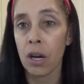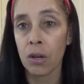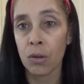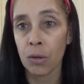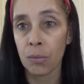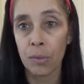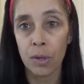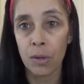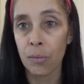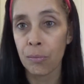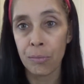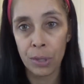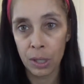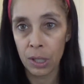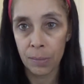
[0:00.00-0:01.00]
a normal
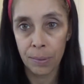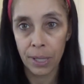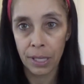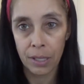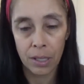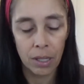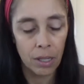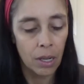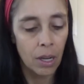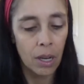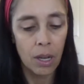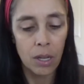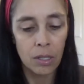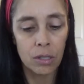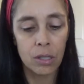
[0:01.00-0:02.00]
beauty blender.
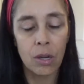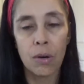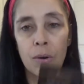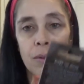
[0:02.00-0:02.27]
So